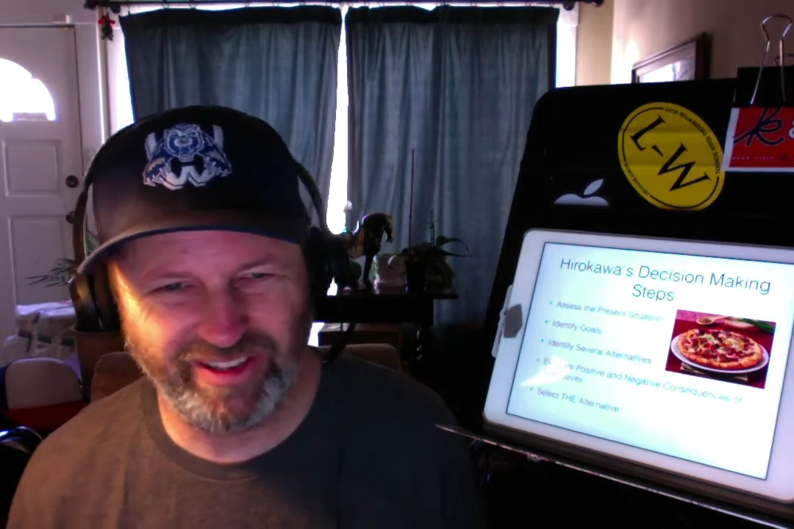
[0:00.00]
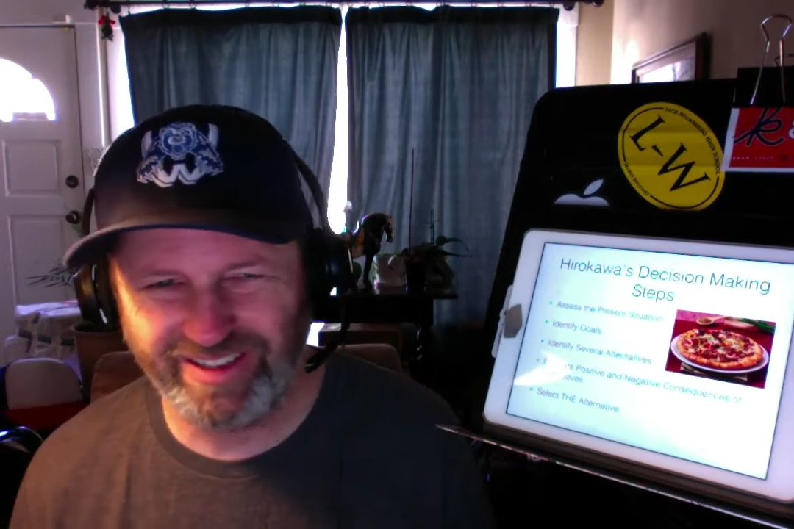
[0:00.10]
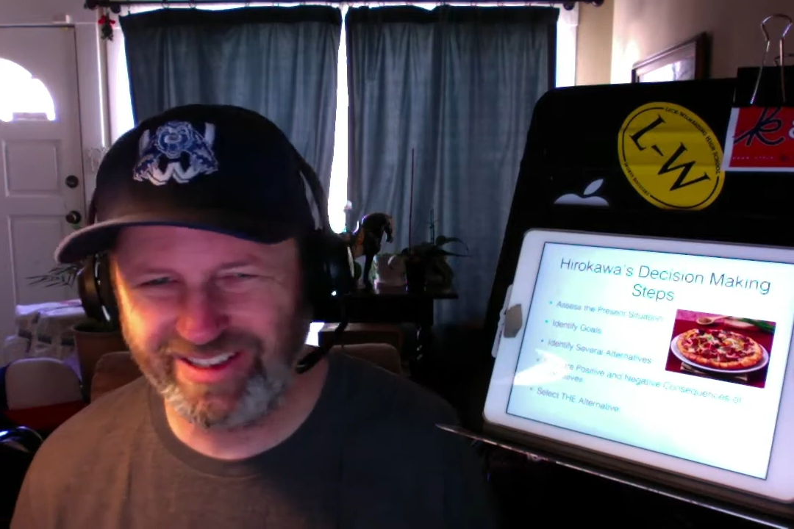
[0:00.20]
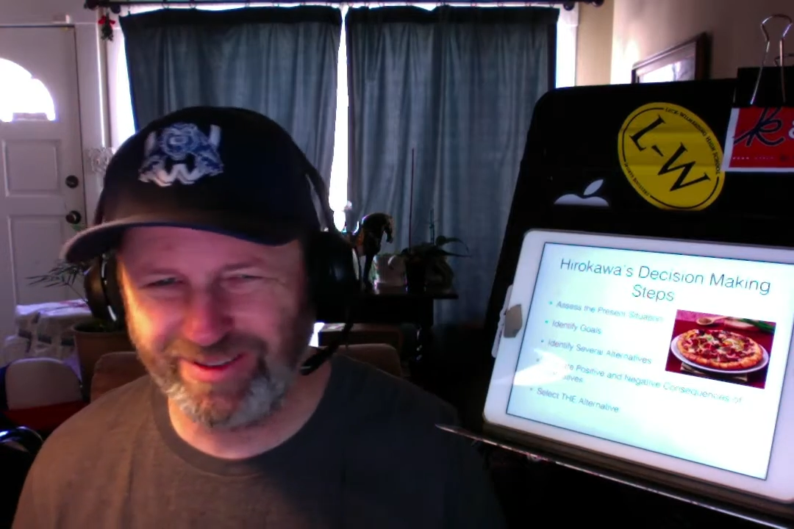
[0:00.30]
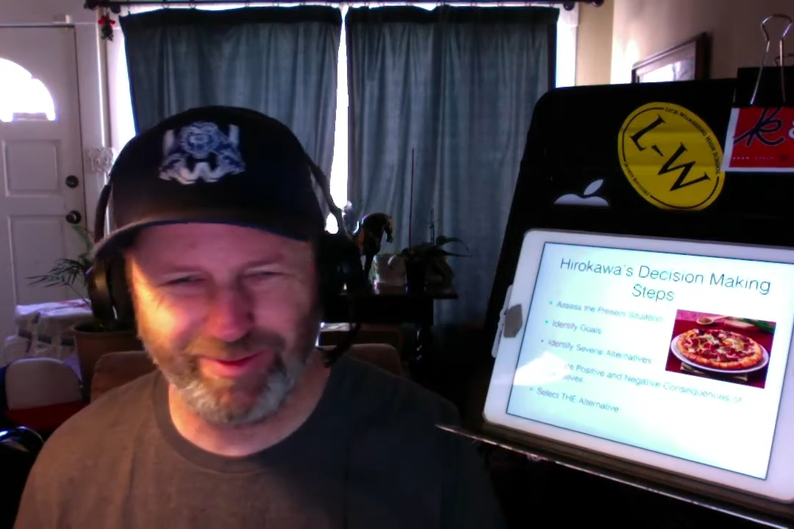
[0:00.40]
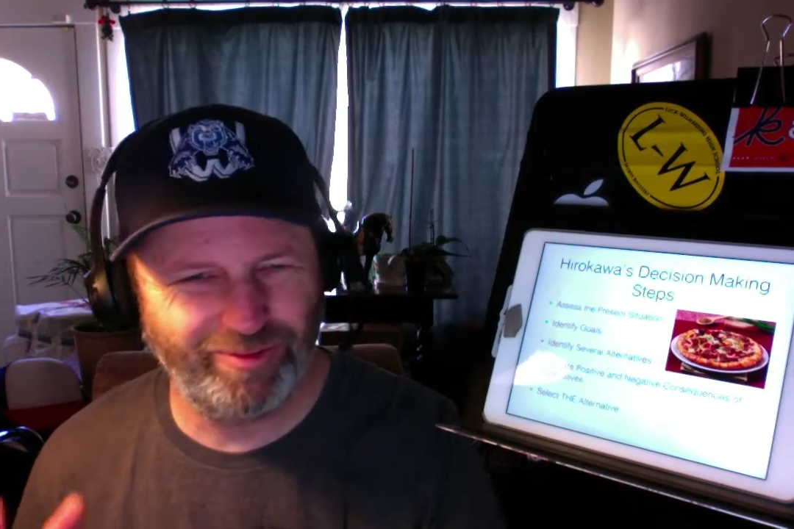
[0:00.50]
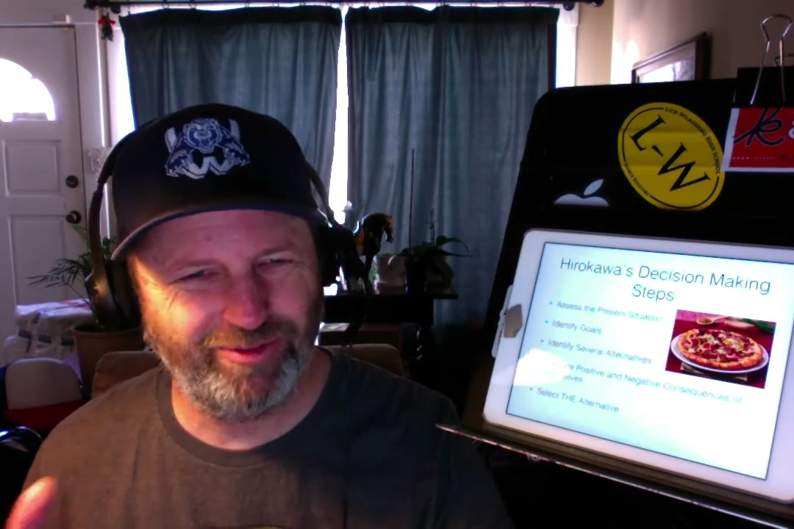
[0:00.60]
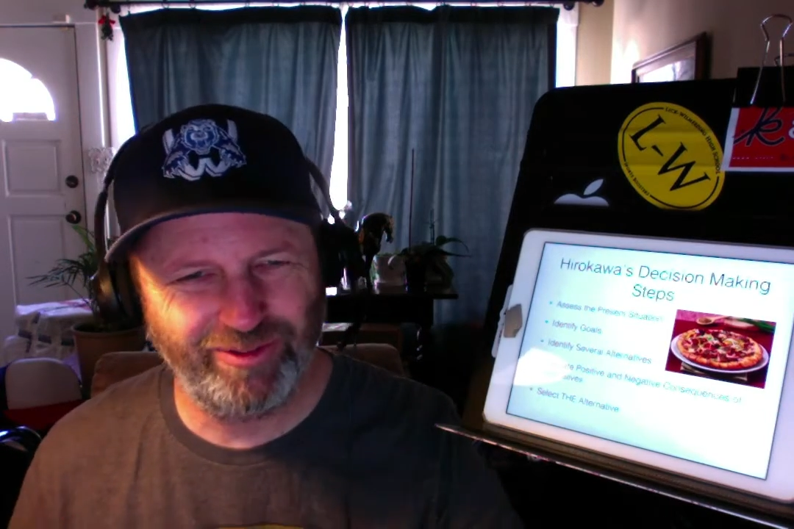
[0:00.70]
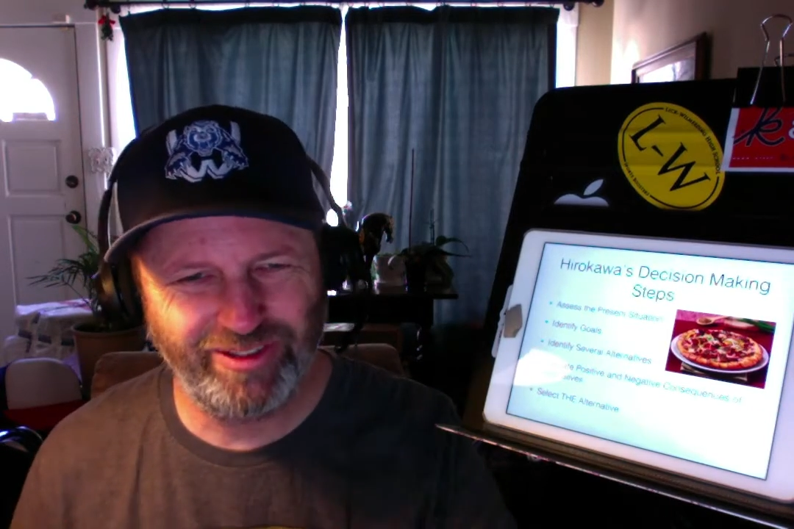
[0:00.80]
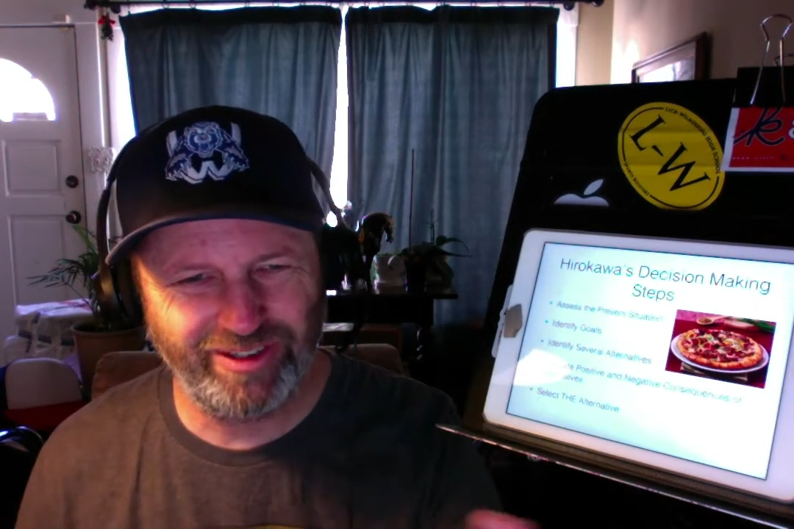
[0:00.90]
A lot of times people
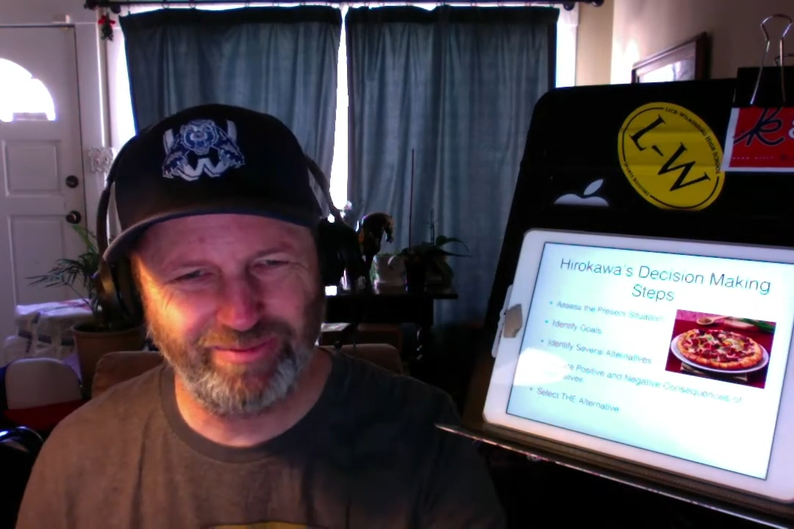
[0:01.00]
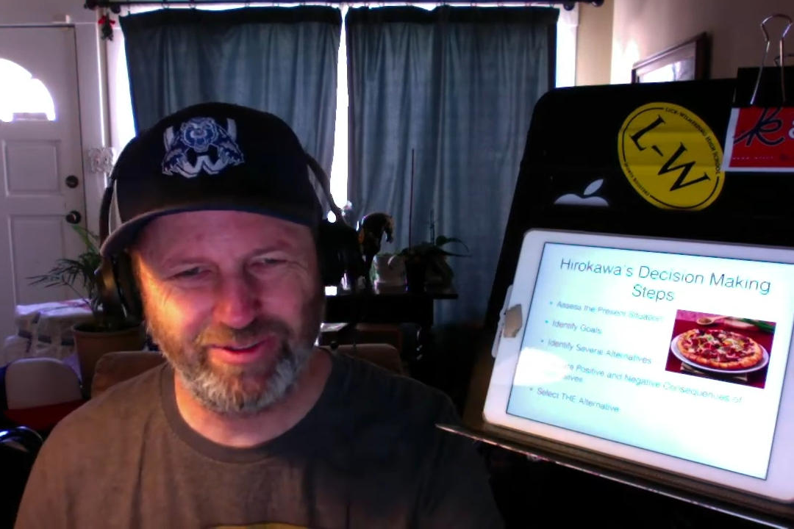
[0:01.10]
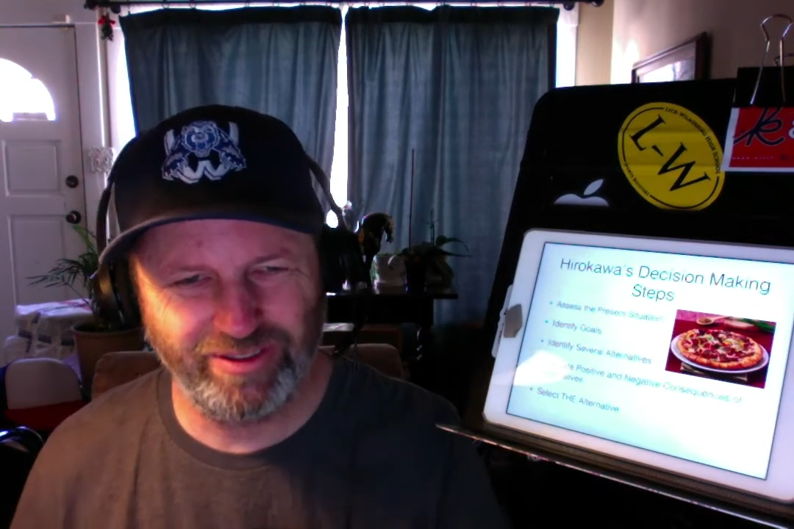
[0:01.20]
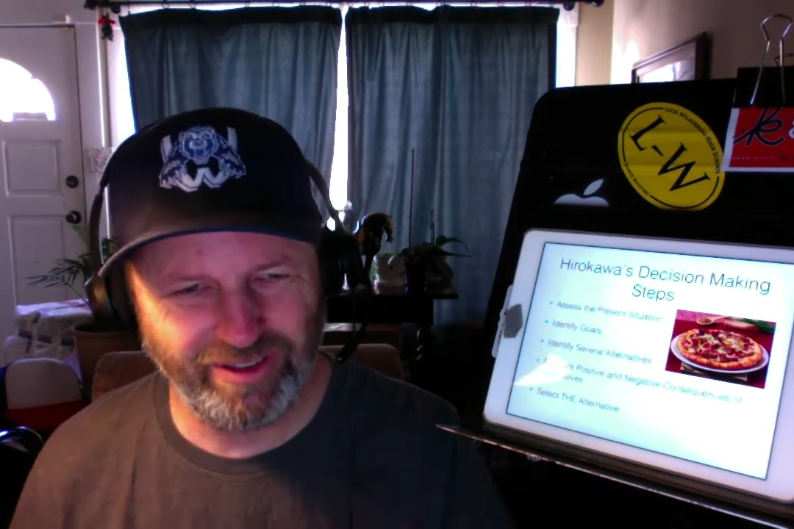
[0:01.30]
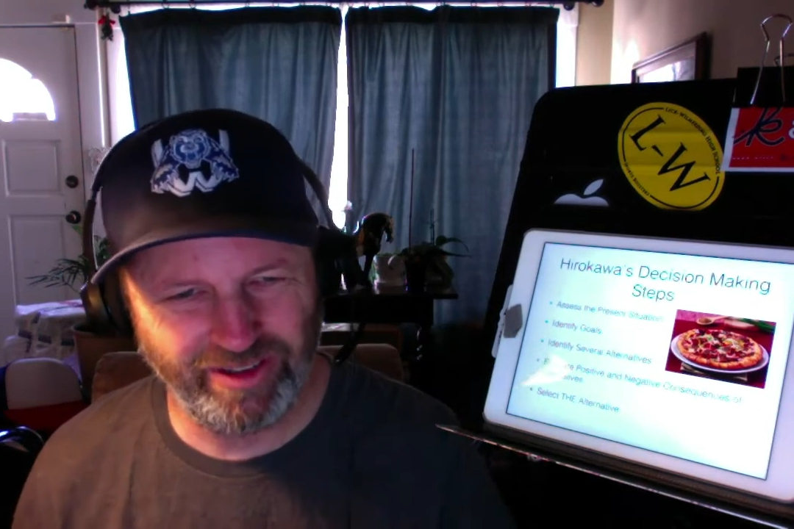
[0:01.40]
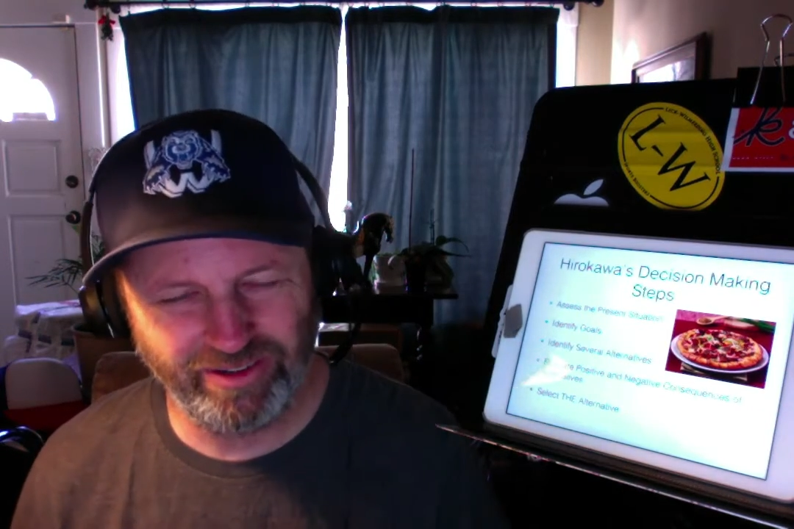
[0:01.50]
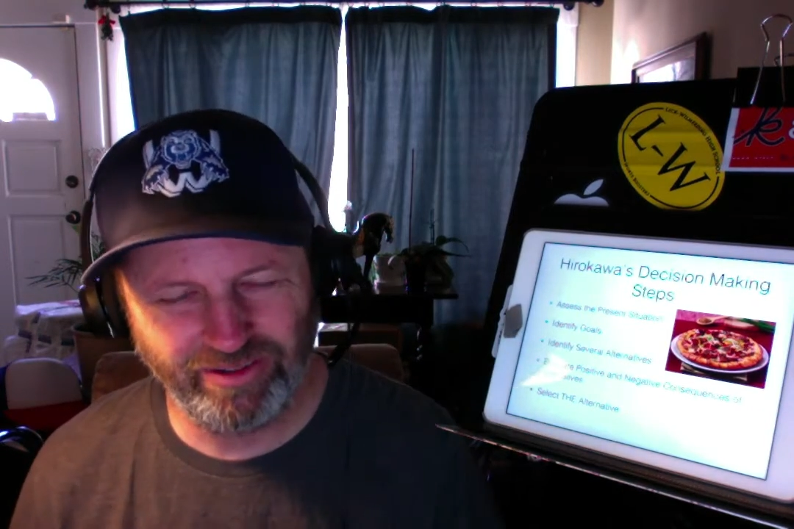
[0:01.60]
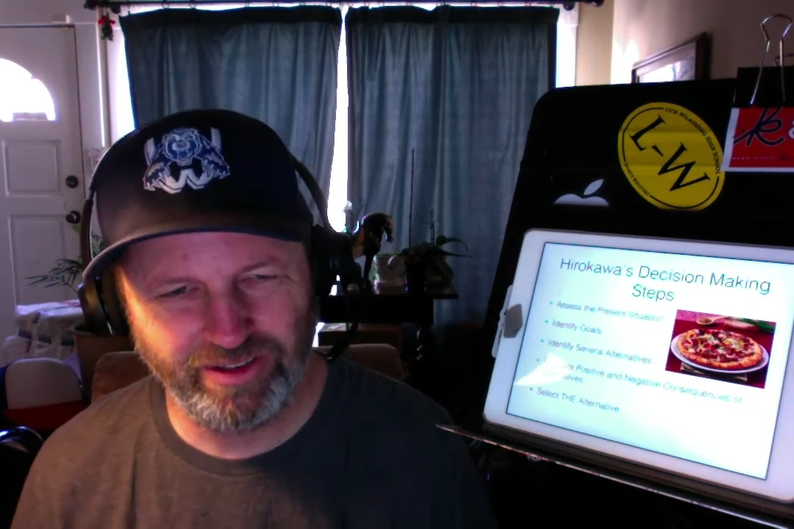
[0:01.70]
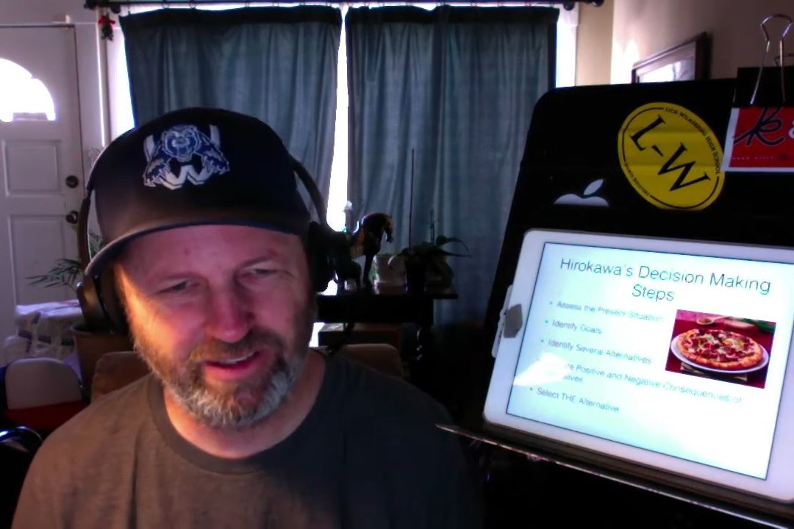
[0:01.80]
will jump to,